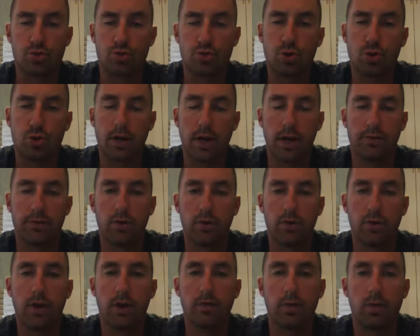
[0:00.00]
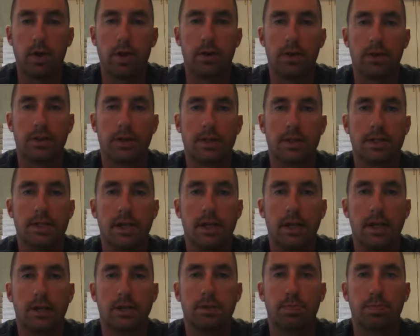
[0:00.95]
Good afternoon, everyone. This
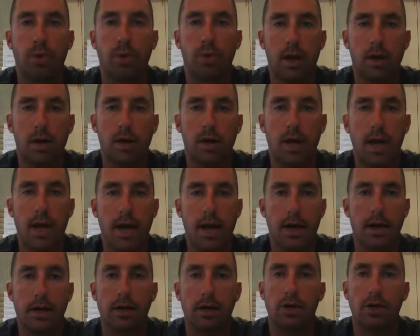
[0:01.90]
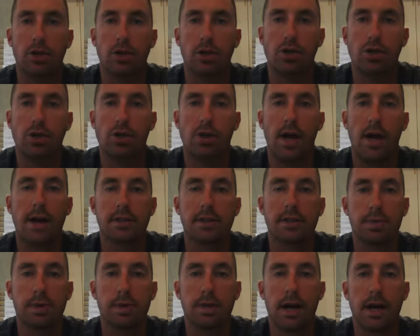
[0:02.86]
is Brandon at
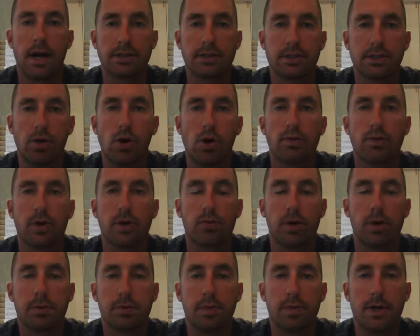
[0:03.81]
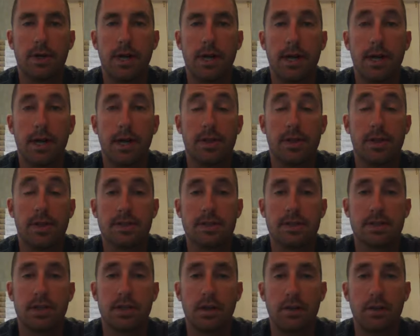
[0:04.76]
SPS over in Richmond, and this
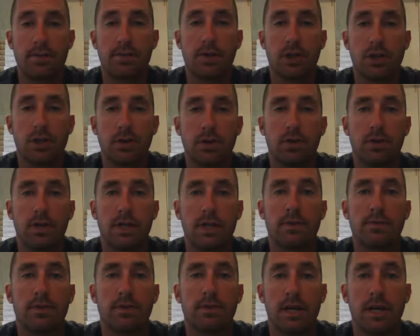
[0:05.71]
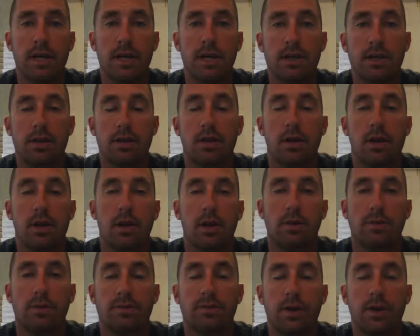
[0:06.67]
is the official invitation
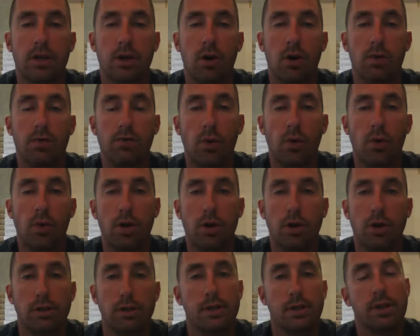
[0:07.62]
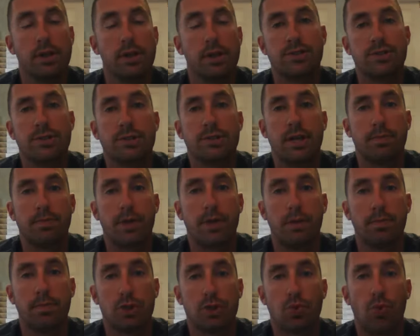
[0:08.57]
video for
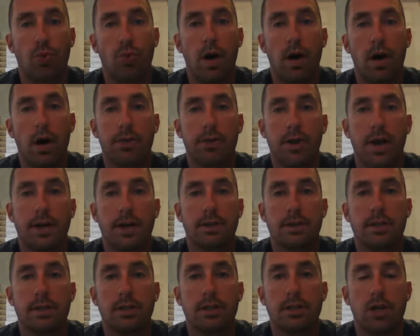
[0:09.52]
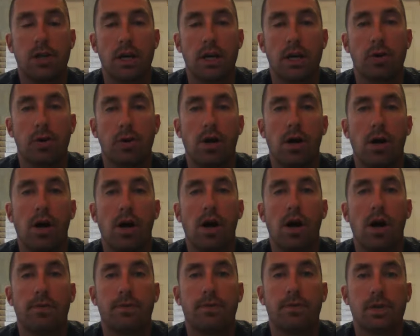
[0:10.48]
September 12th at the Chamber
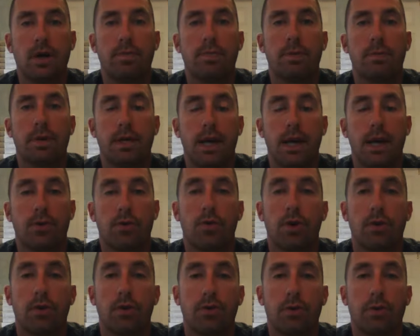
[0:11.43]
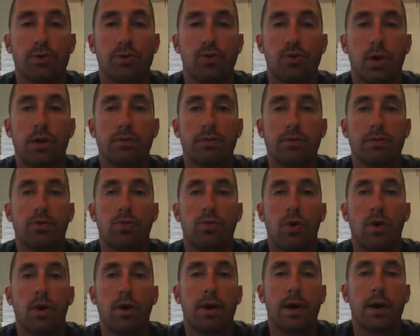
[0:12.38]
office up in McHenry from 12 to
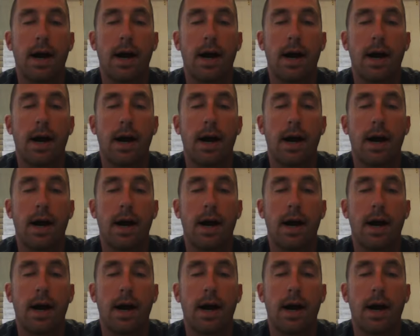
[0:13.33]
1.